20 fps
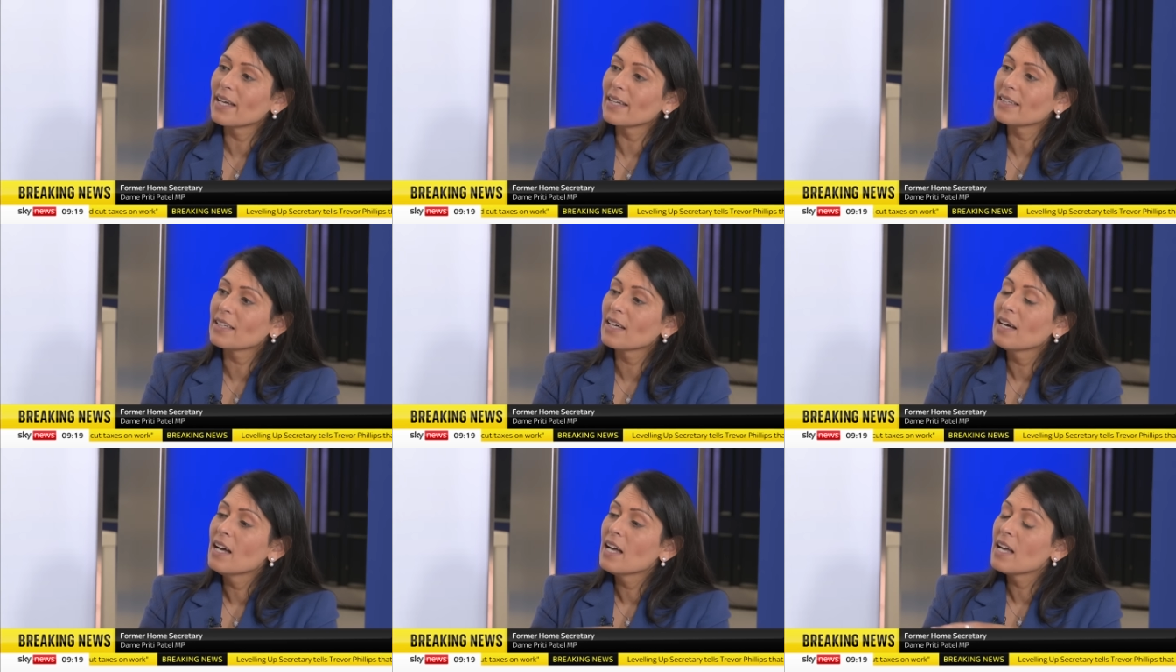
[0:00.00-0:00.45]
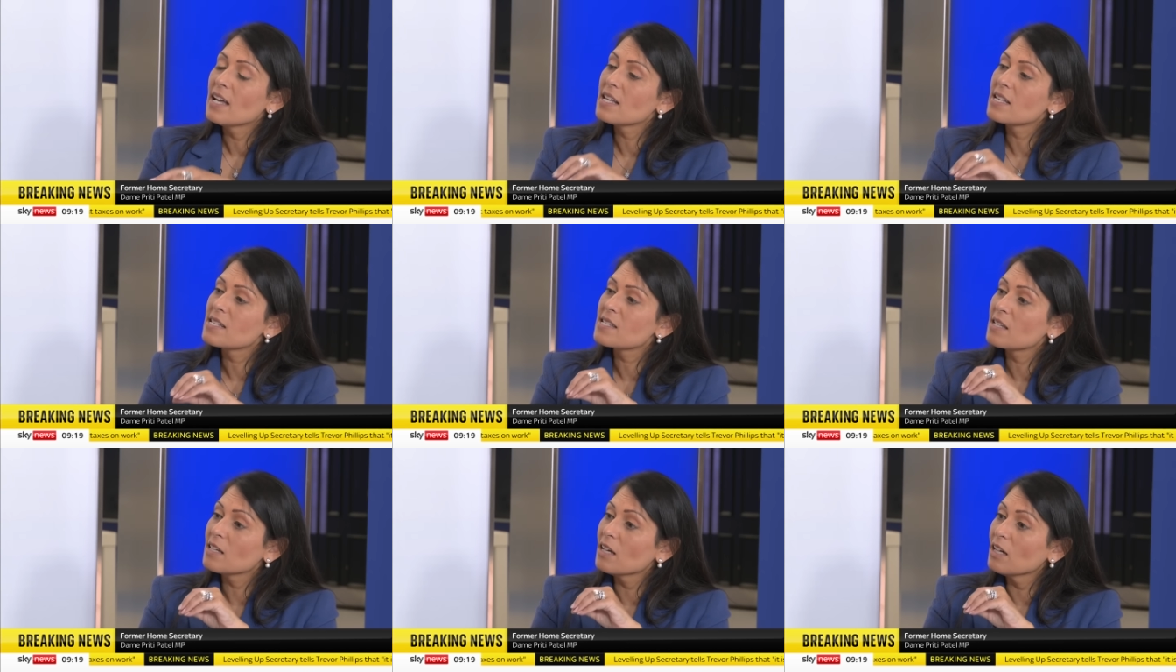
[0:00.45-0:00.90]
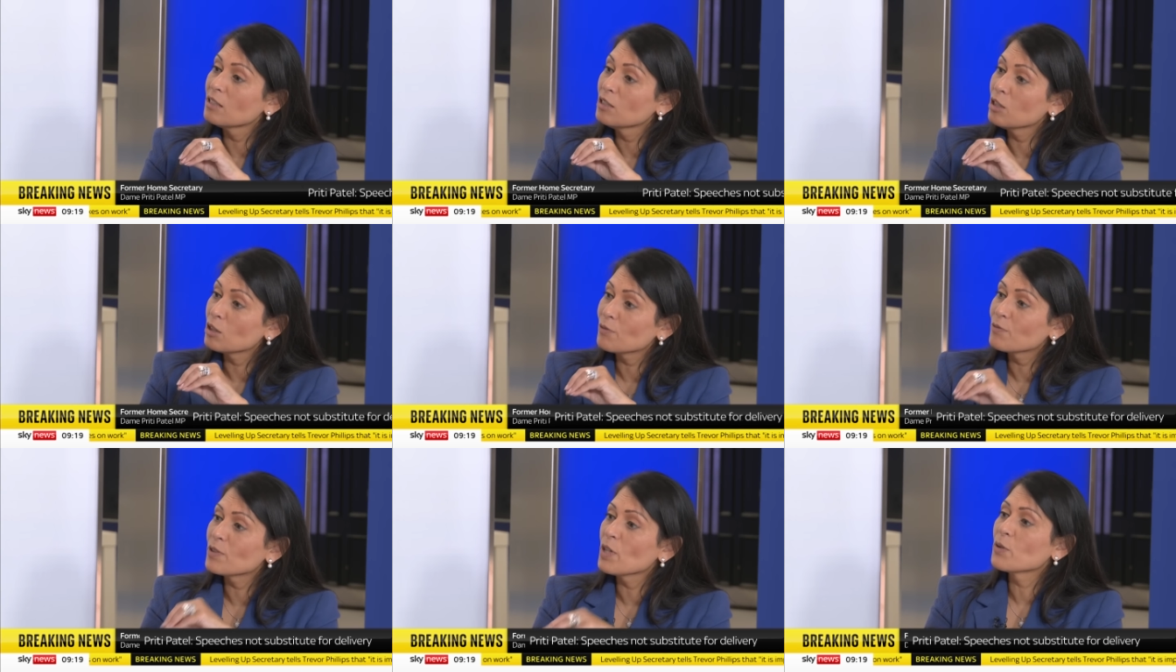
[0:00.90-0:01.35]
make is that a
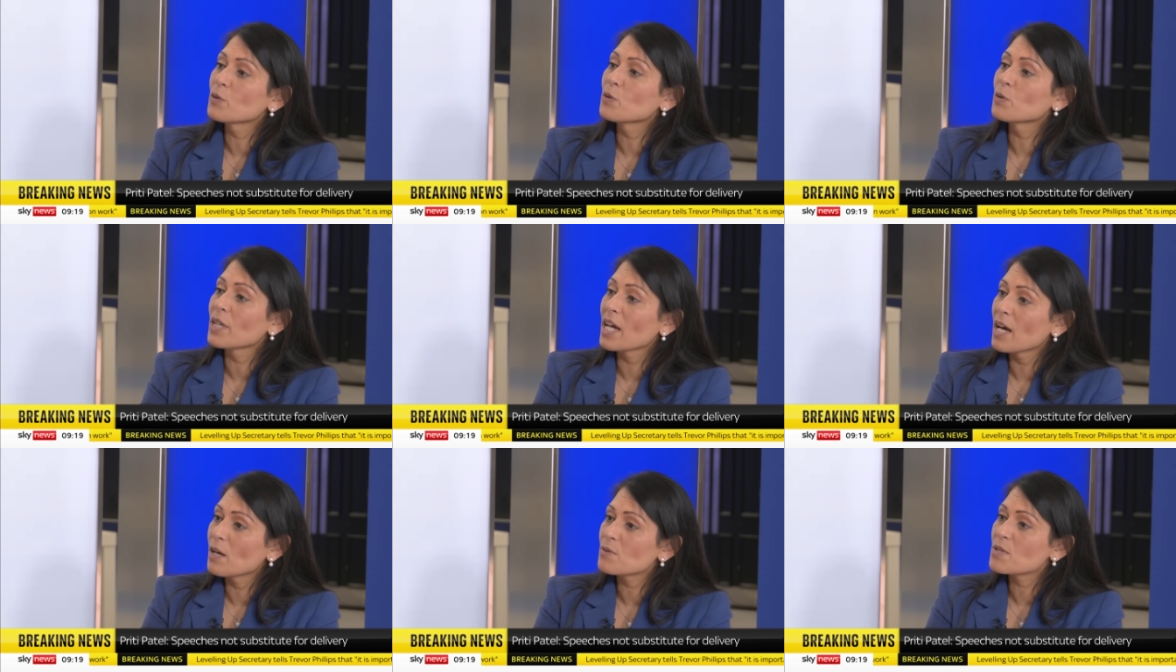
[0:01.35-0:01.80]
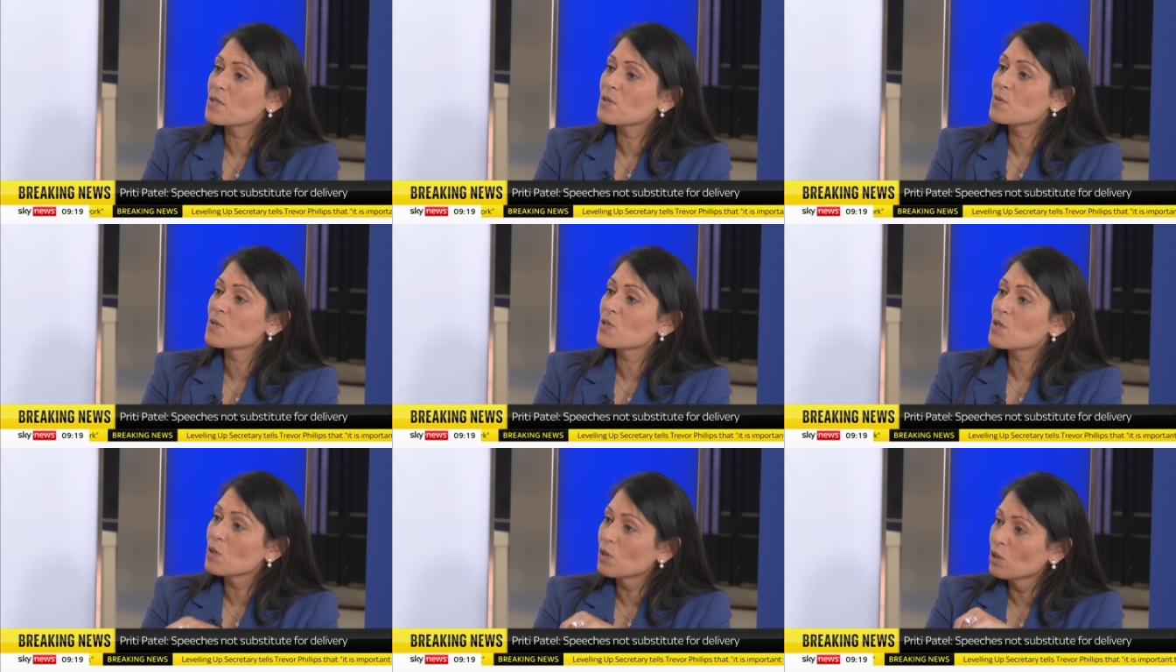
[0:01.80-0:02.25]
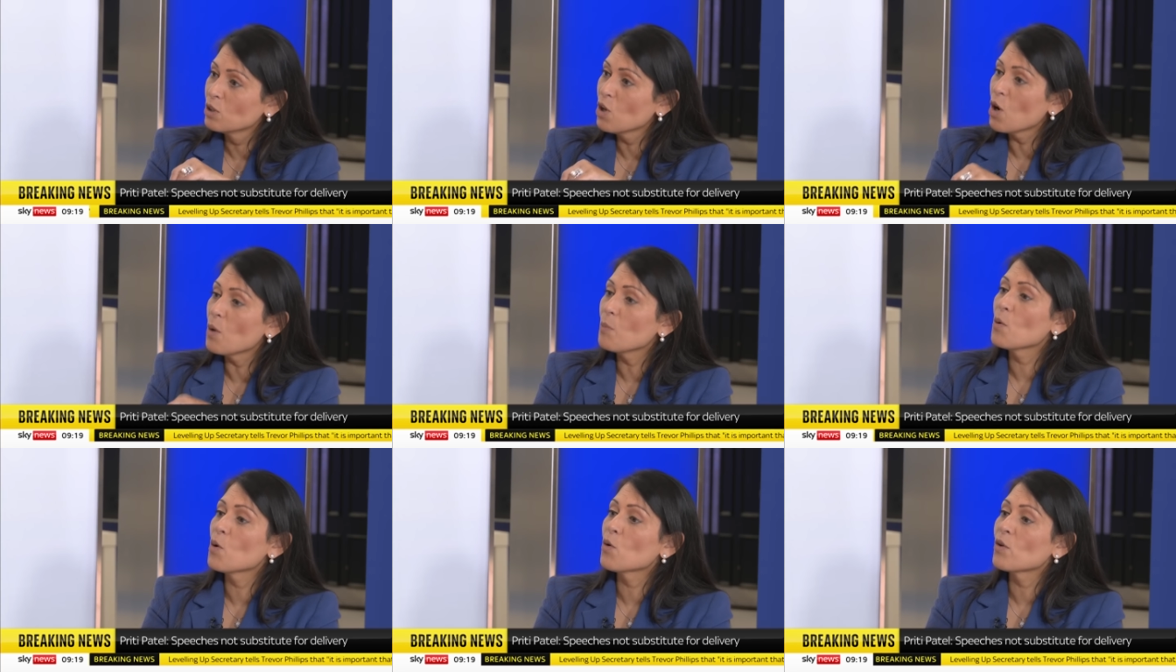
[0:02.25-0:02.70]
lot of local councils do a
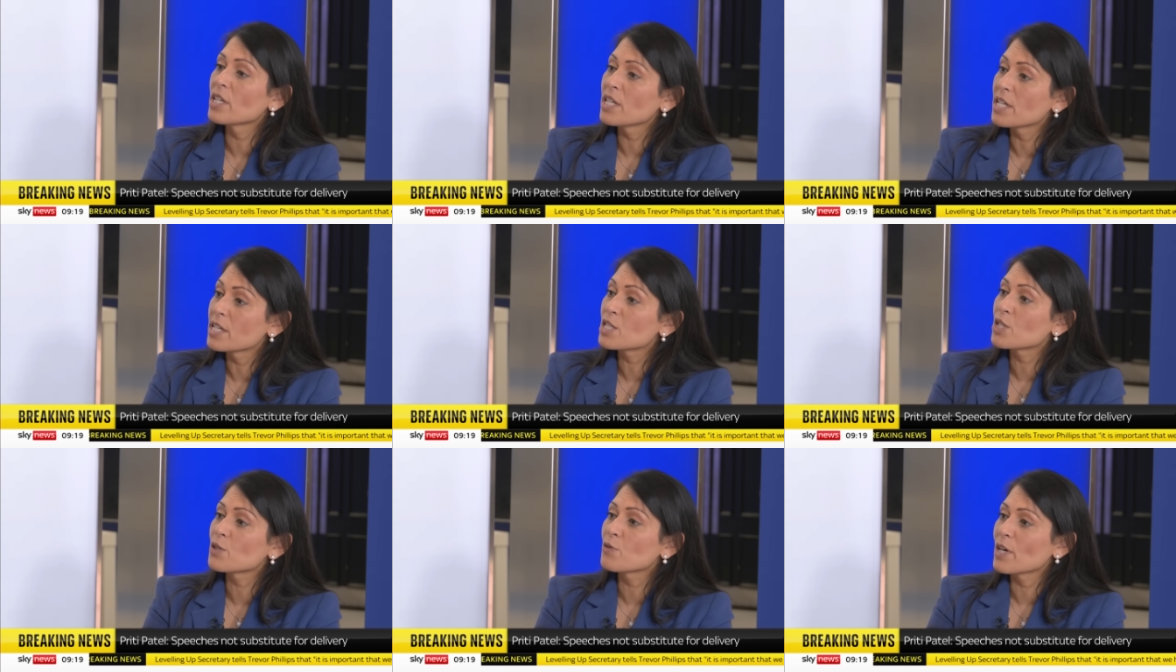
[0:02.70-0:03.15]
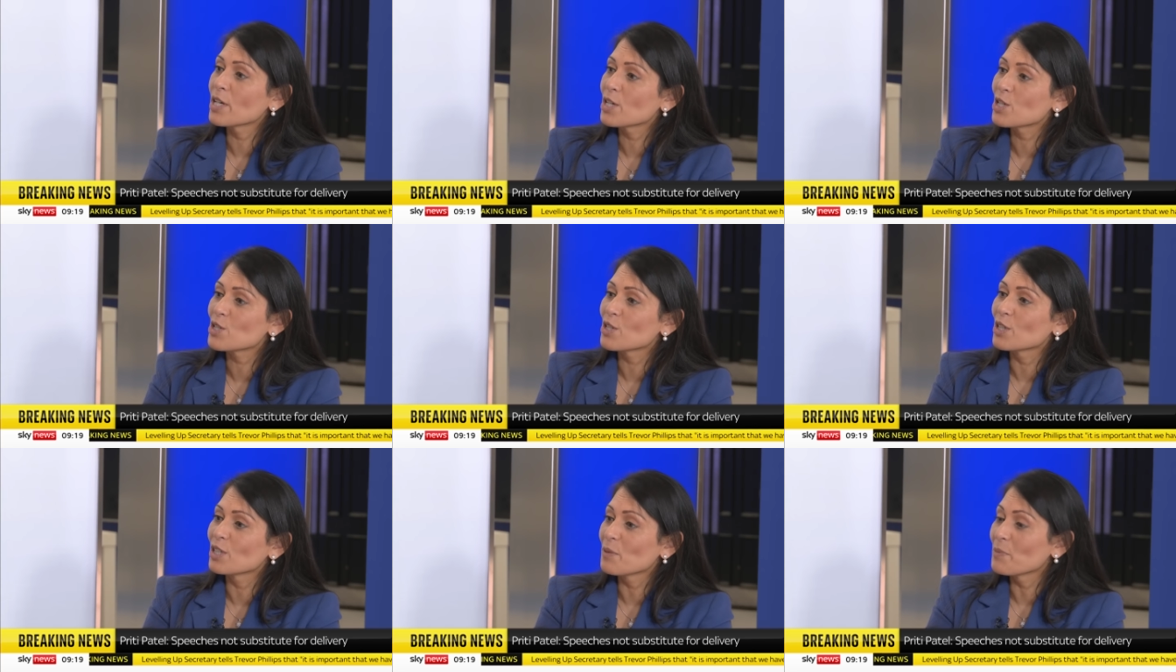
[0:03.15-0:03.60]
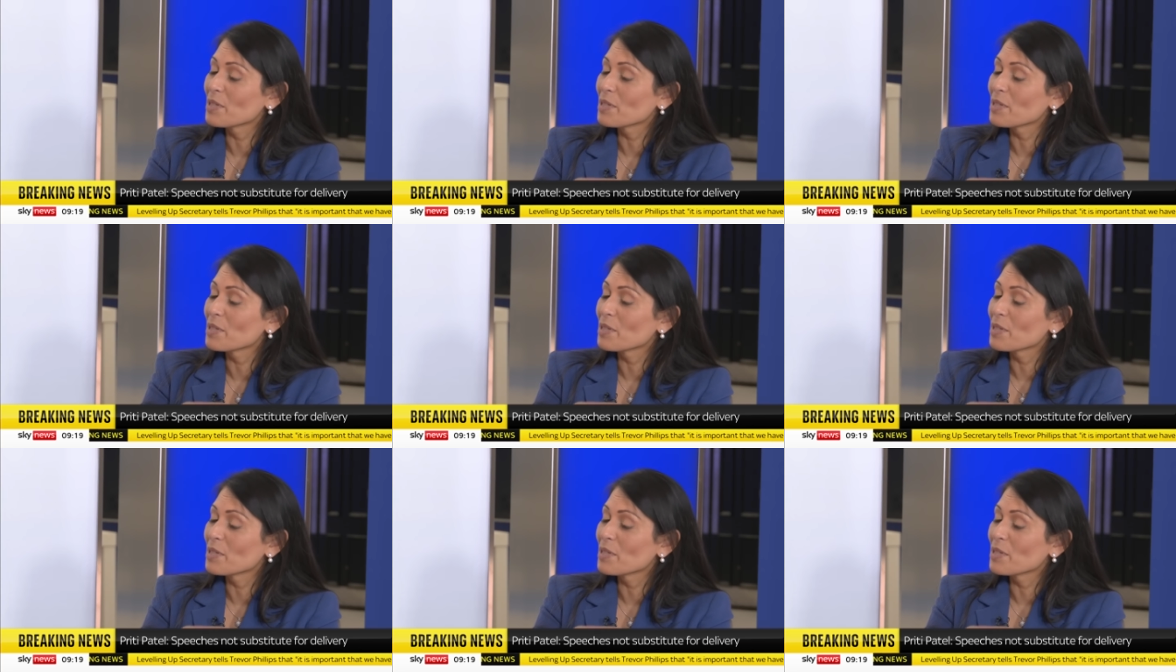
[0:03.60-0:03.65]
lot more in integration.